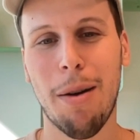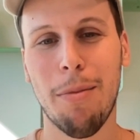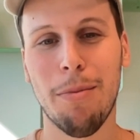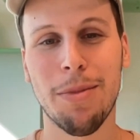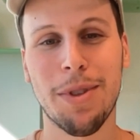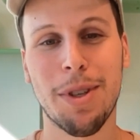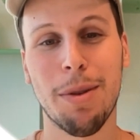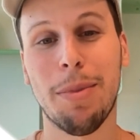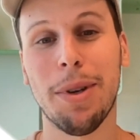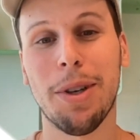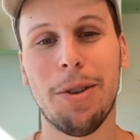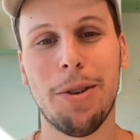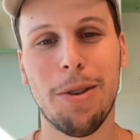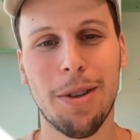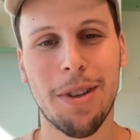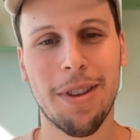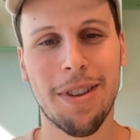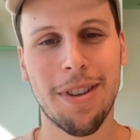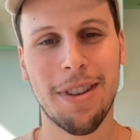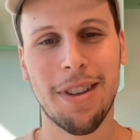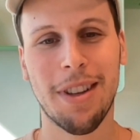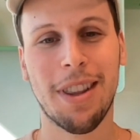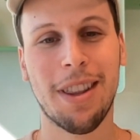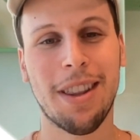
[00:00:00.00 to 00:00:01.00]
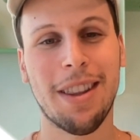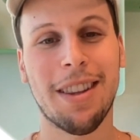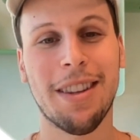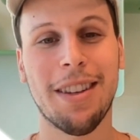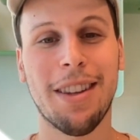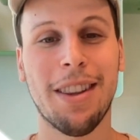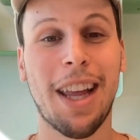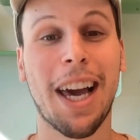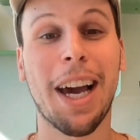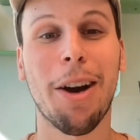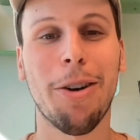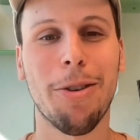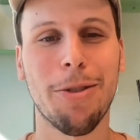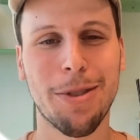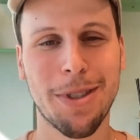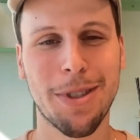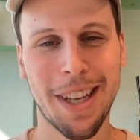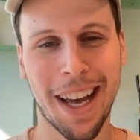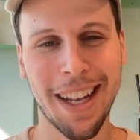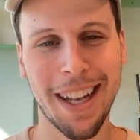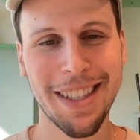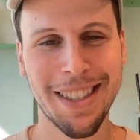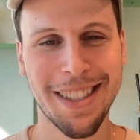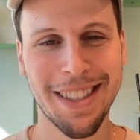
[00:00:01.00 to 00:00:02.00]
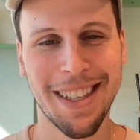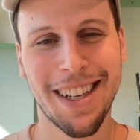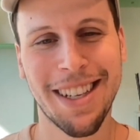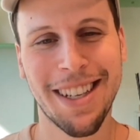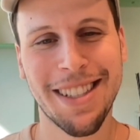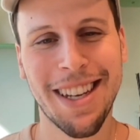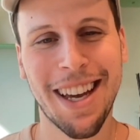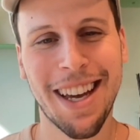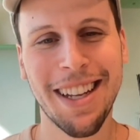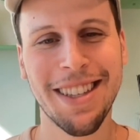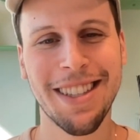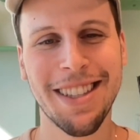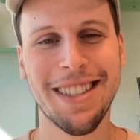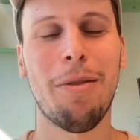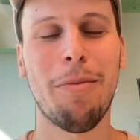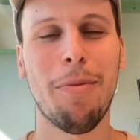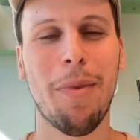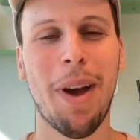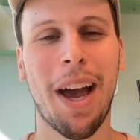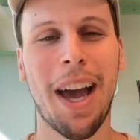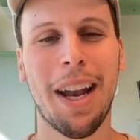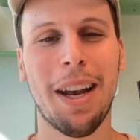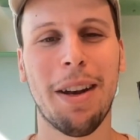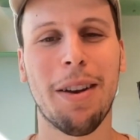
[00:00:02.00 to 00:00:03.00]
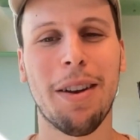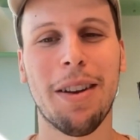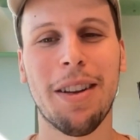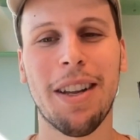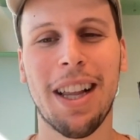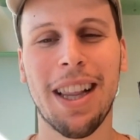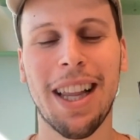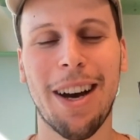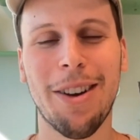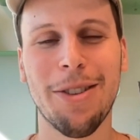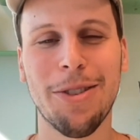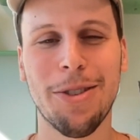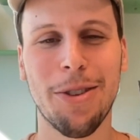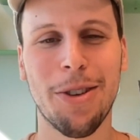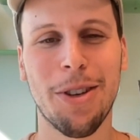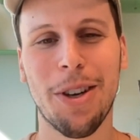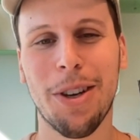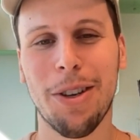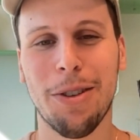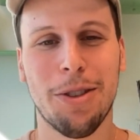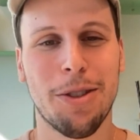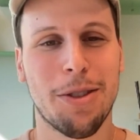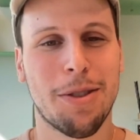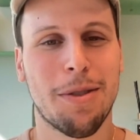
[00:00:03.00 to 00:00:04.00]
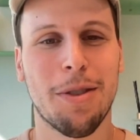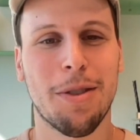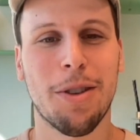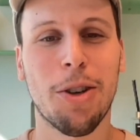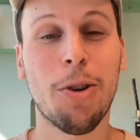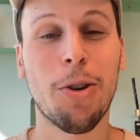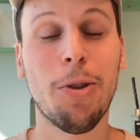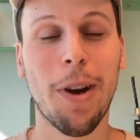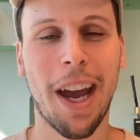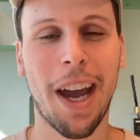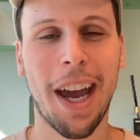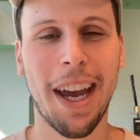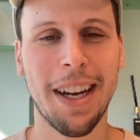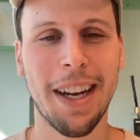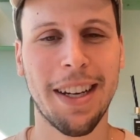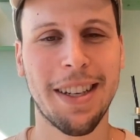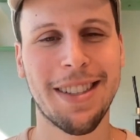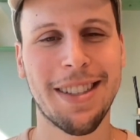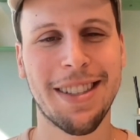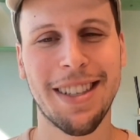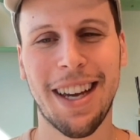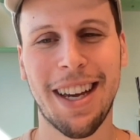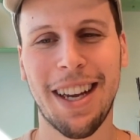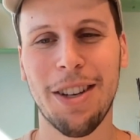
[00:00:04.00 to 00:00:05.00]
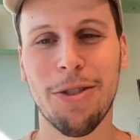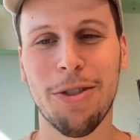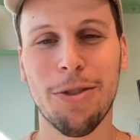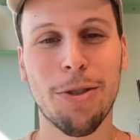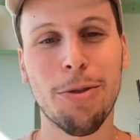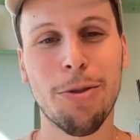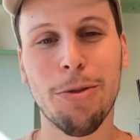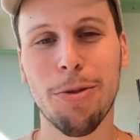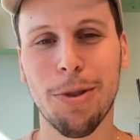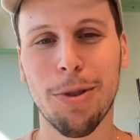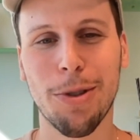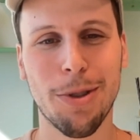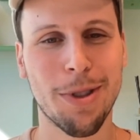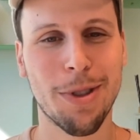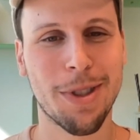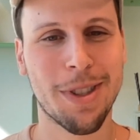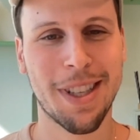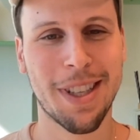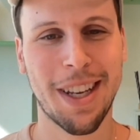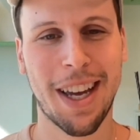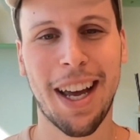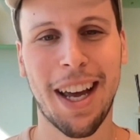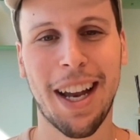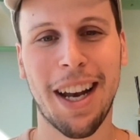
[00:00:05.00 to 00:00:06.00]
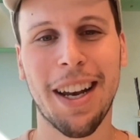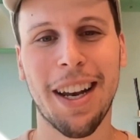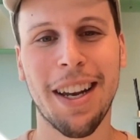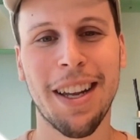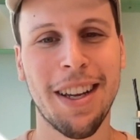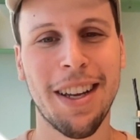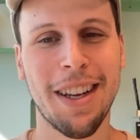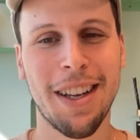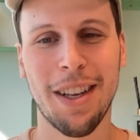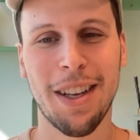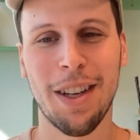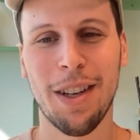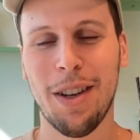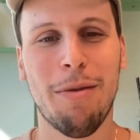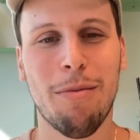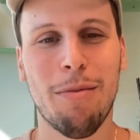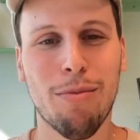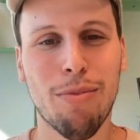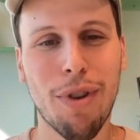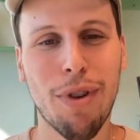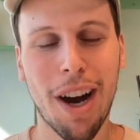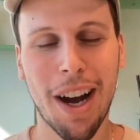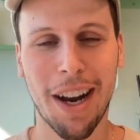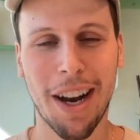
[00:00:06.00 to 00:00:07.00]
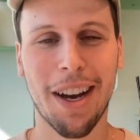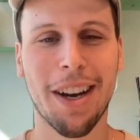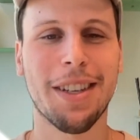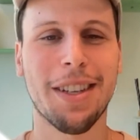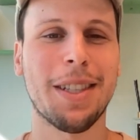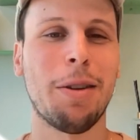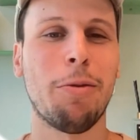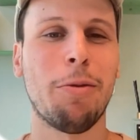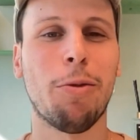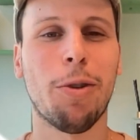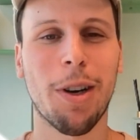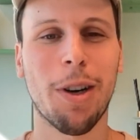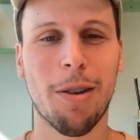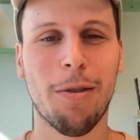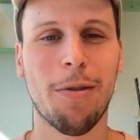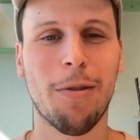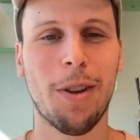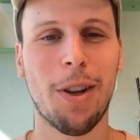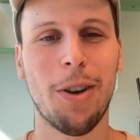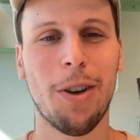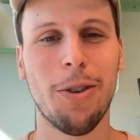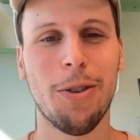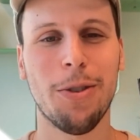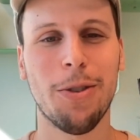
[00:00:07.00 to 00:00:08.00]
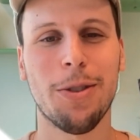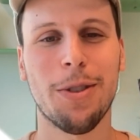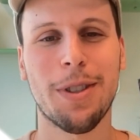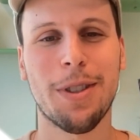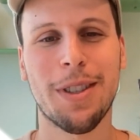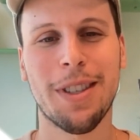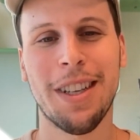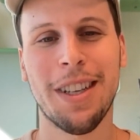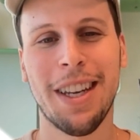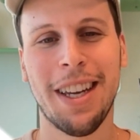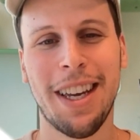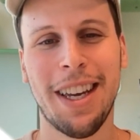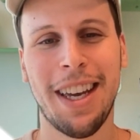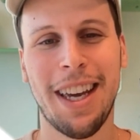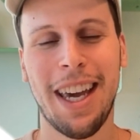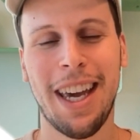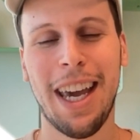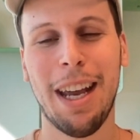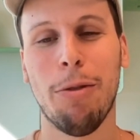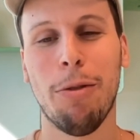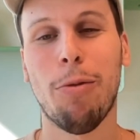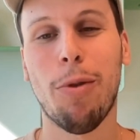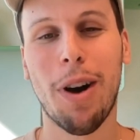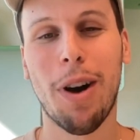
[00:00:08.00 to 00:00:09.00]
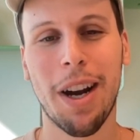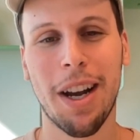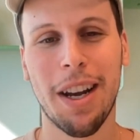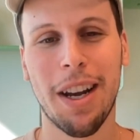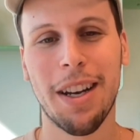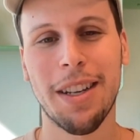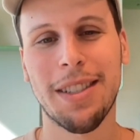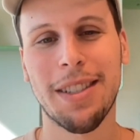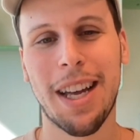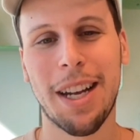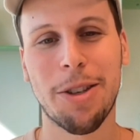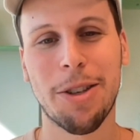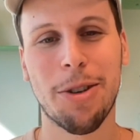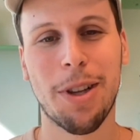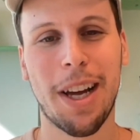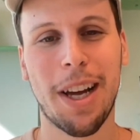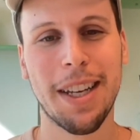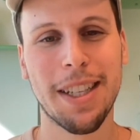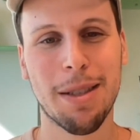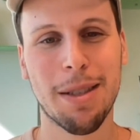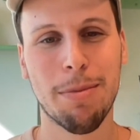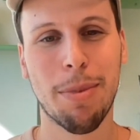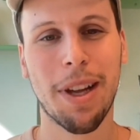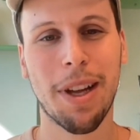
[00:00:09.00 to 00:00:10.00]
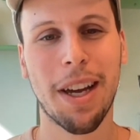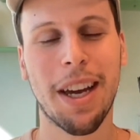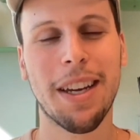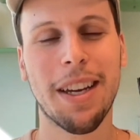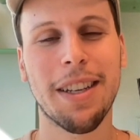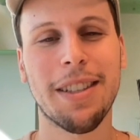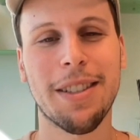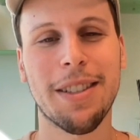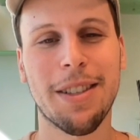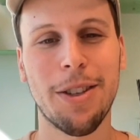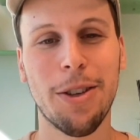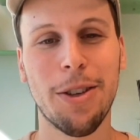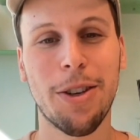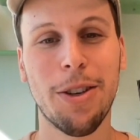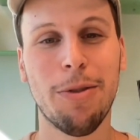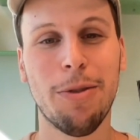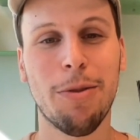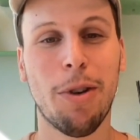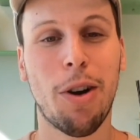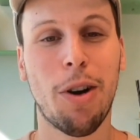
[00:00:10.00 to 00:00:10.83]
build Lego sets in a sense, and allows you to just create tools and products and workflows in one centralized place. So you can